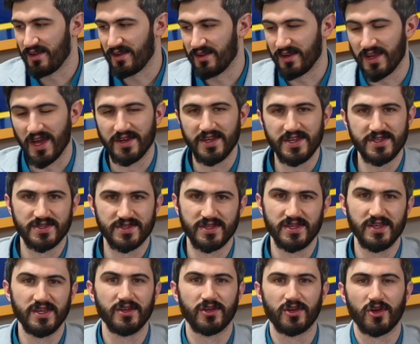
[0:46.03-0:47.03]
And again, he's
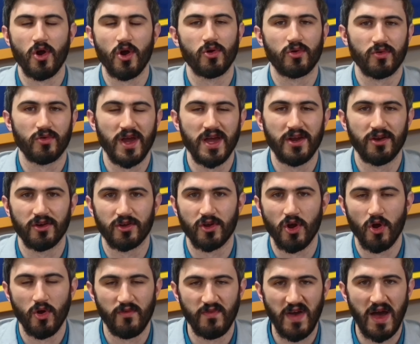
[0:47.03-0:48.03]
the co-creator,
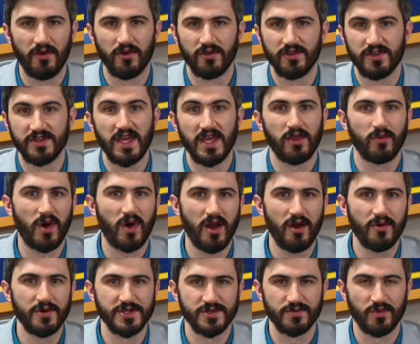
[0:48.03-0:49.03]
co-founder of the Daily Wire,
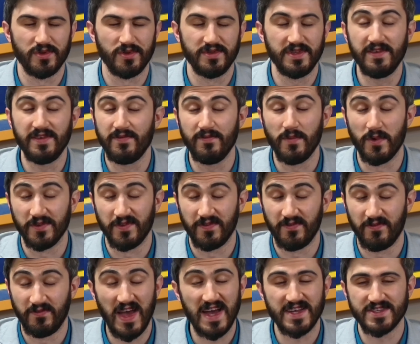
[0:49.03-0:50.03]
which is one of the most
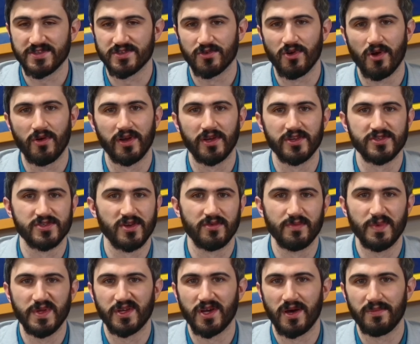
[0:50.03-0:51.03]
fastest-growing conservative
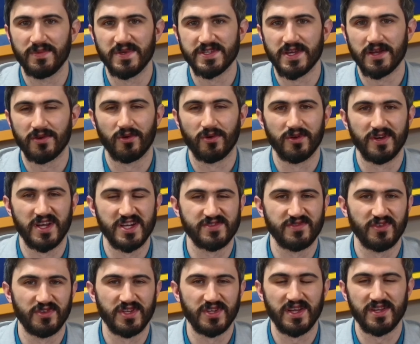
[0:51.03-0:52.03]
media companies headquartered in
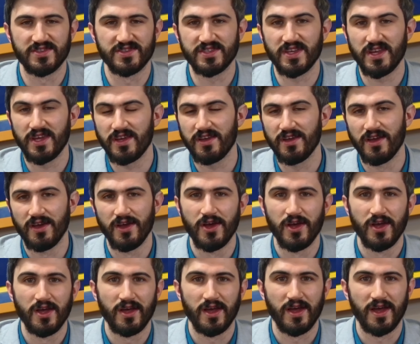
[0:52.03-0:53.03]
Nashville, Tennessee.
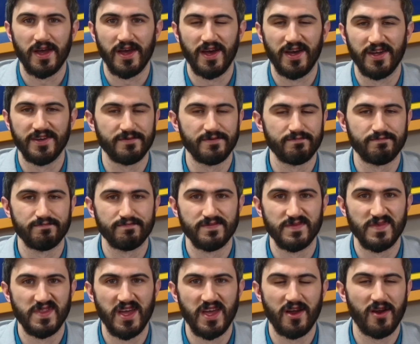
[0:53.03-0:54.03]
And
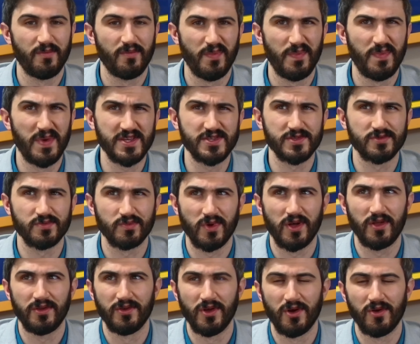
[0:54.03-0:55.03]
they're best
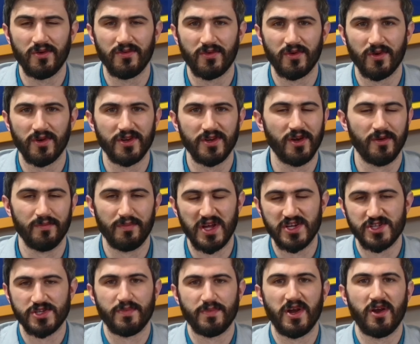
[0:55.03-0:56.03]
well-known for, you know,
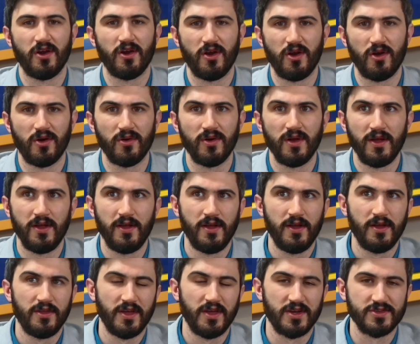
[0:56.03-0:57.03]
Ben Shapiro.
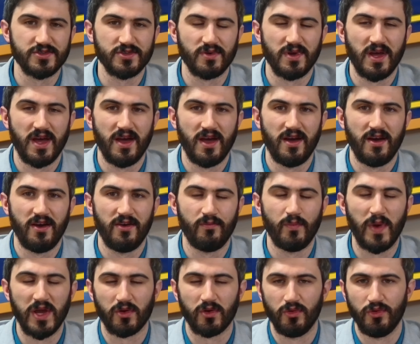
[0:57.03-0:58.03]
They also have
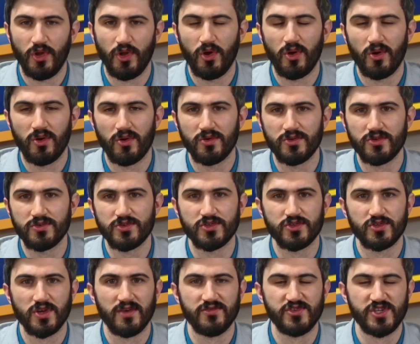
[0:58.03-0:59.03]
Michael
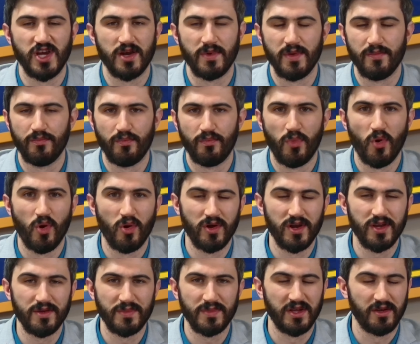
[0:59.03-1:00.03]
Knowles. You have Jeremy
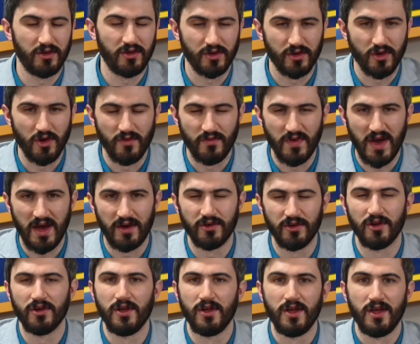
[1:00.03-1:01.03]
Boring being another
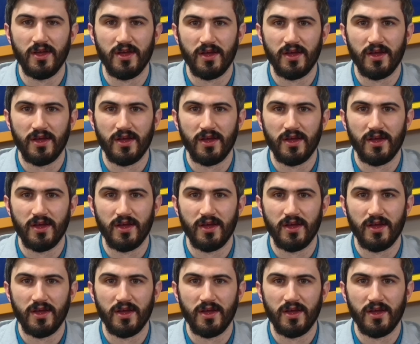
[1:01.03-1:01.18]
co-founder.